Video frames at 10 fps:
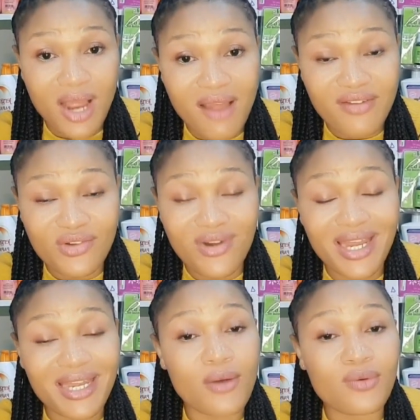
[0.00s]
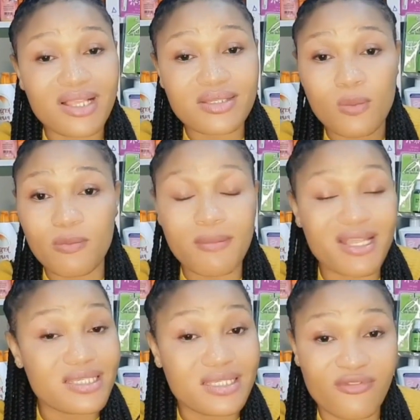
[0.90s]
have it right now that
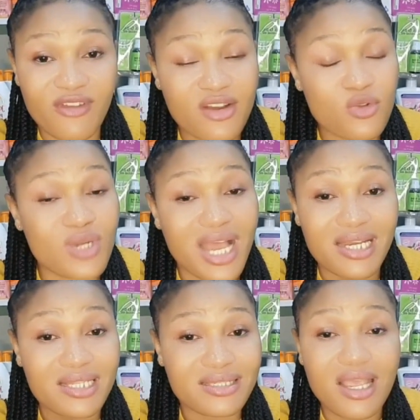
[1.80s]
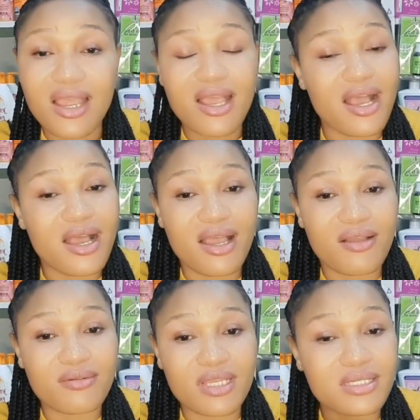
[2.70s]
supplement is very good and is uh,
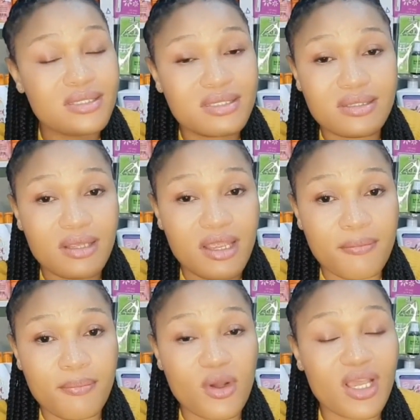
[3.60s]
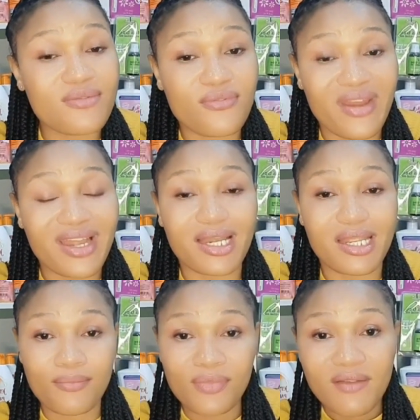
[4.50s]
uh, is um, pocket friendly
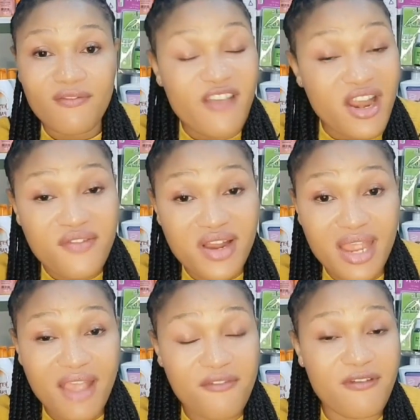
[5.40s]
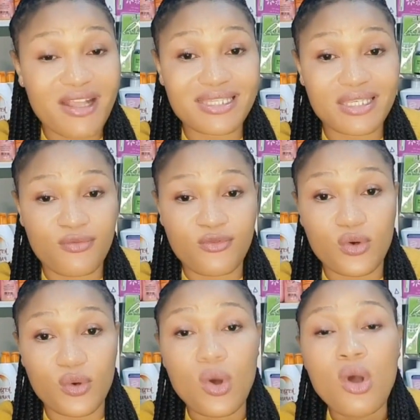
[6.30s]
very very effective
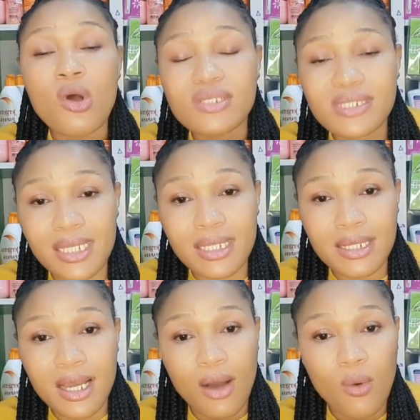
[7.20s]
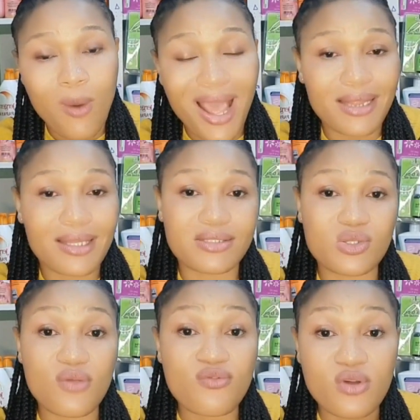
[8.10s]
for skin uh, whitening so
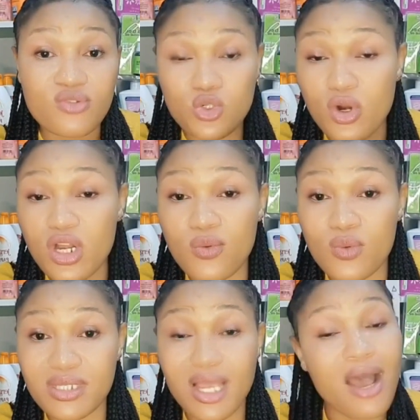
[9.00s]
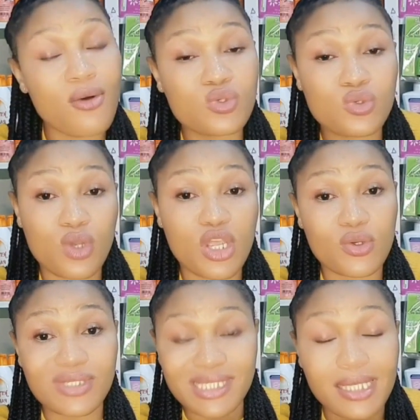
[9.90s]
if you're struggling with how to uh,
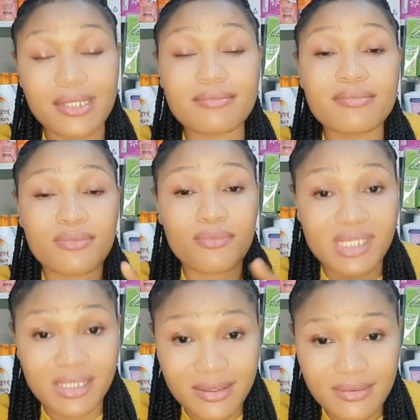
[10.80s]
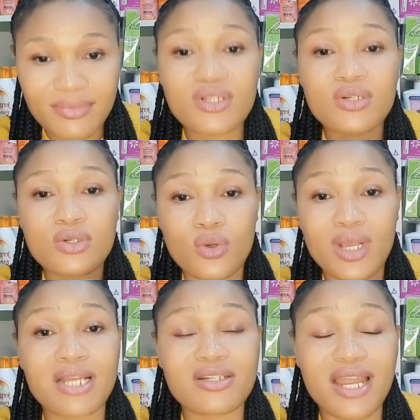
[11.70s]
your skin please you
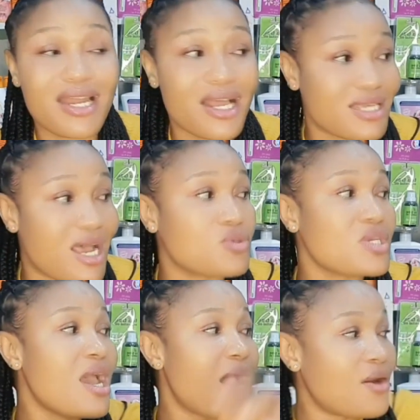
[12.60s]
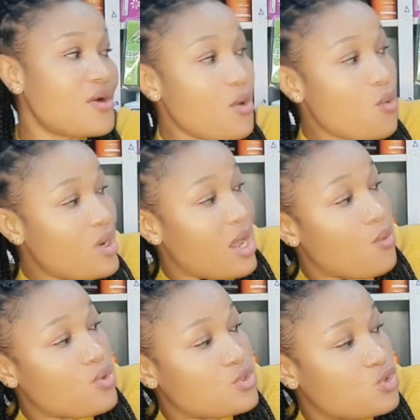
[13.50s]
can try that out another one i
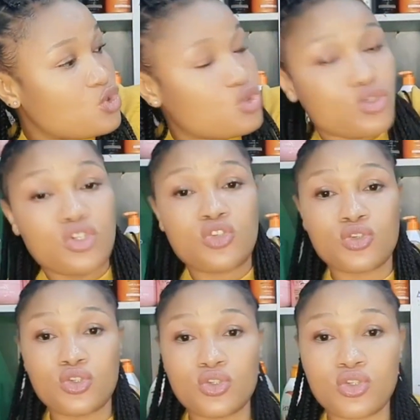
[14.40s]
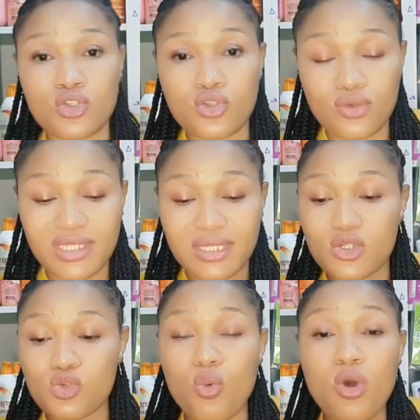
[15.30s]
want to introduce you to is
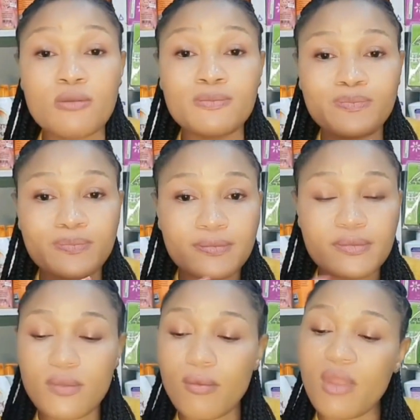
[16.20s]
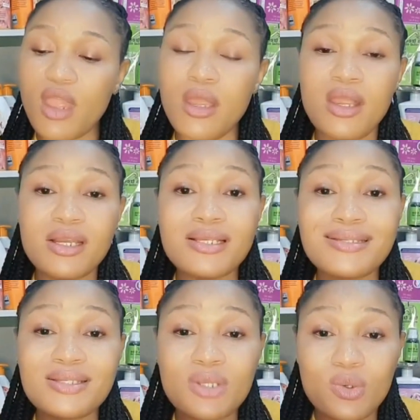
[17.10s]
this one this
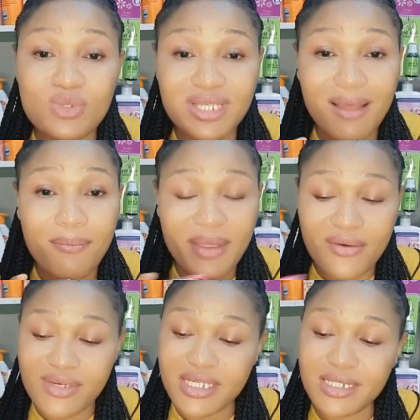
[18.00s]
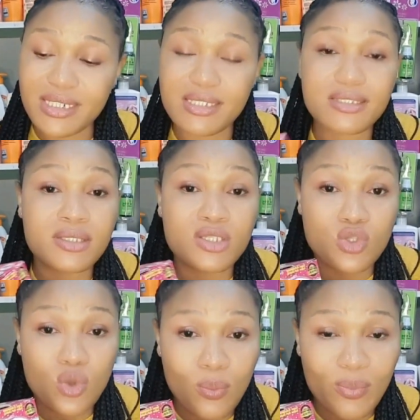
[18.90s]
is glutaberry
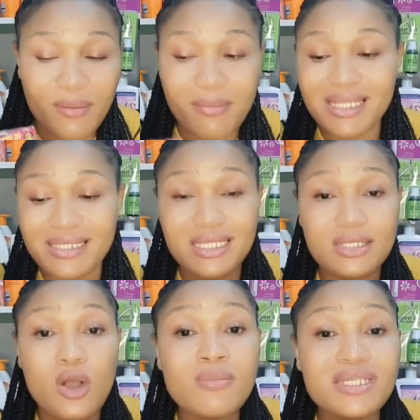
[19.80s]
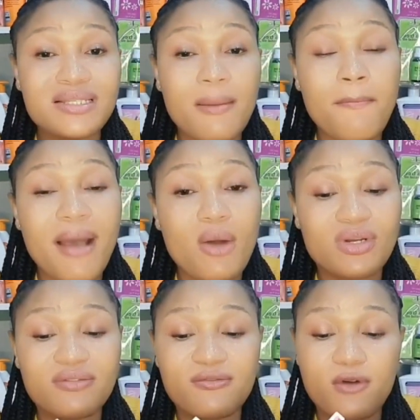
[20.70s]
supplement it comes in a
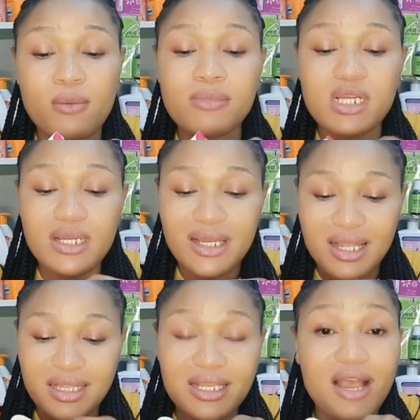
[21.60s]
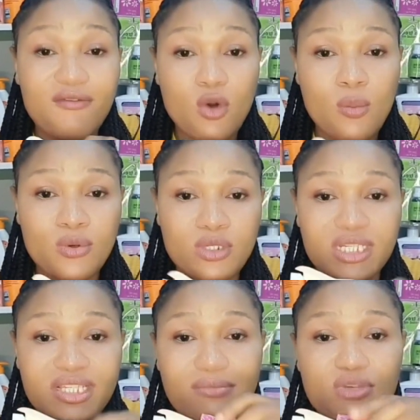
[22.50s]
powder form i think i've opened
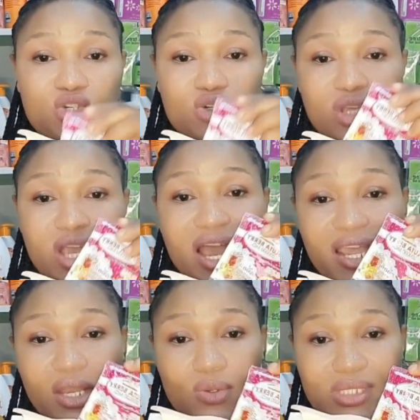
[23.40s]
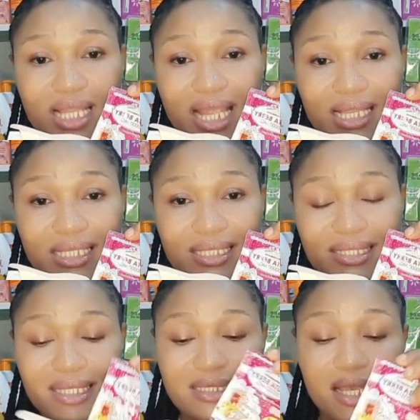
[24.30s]
this let me show you how it looks like this is it